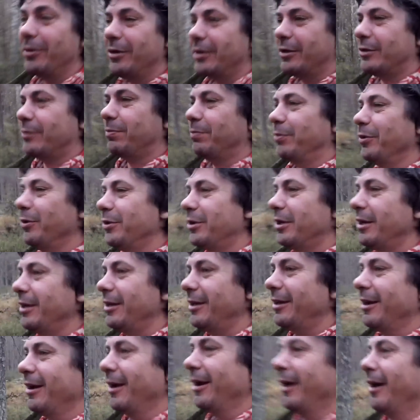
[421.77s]
really
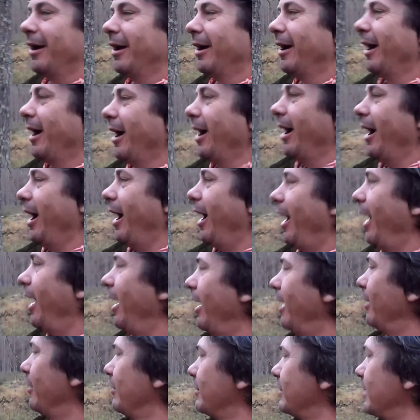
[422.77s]
spooky,
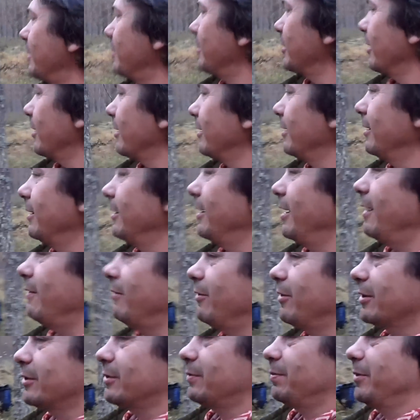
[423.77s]
and it was something I'd
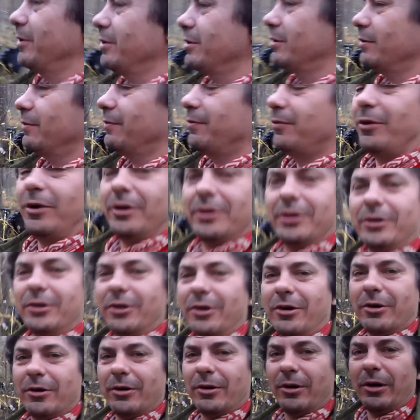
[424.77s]
never experienced before. I didn't
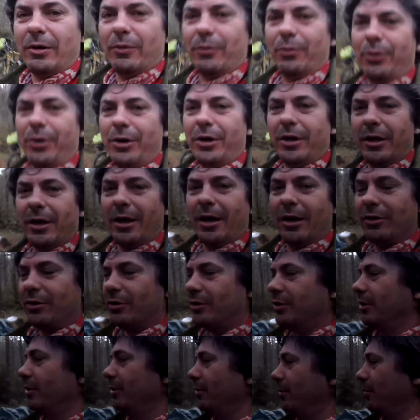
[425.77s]
know really how to
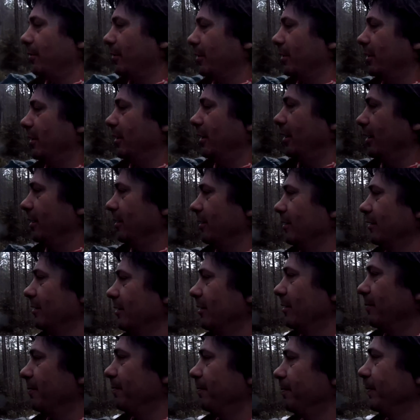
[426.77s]
deal with it, and
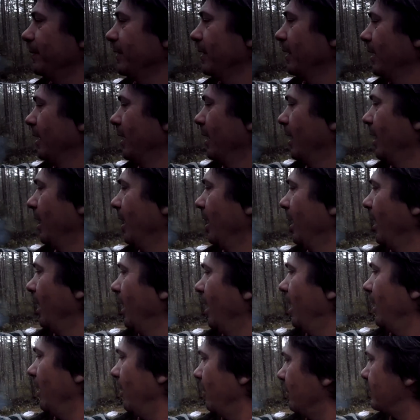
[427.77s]

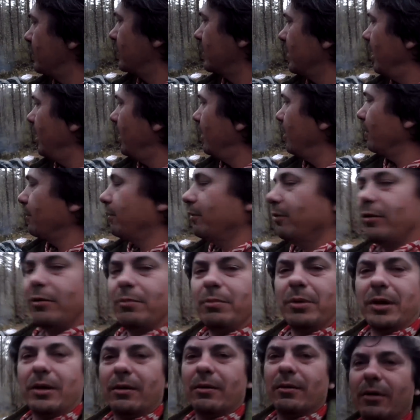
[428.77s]
I was scared. I thought there'd
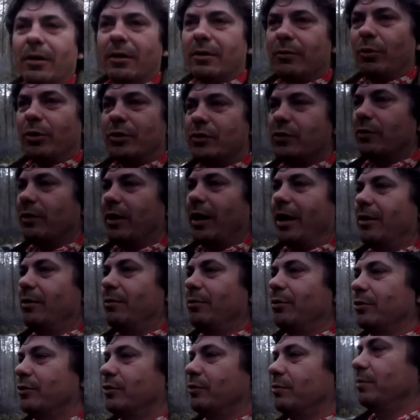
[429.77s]
be what sort of
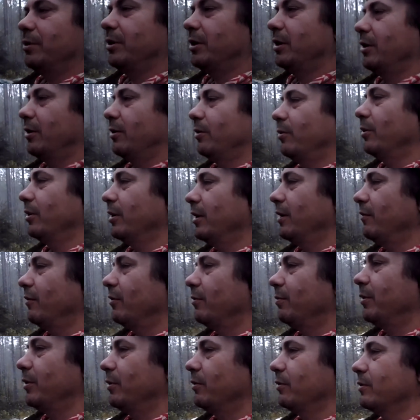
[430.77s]
animals would be here or
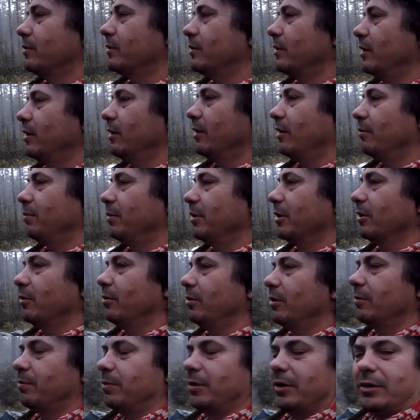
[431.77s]
whatever, but it ended up being a
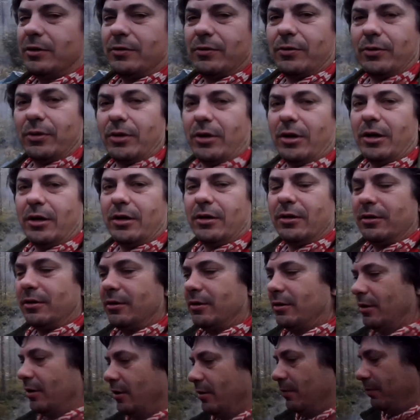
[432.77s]
really peaceful night,
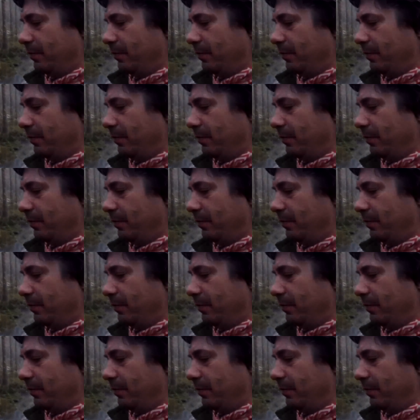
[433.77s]
and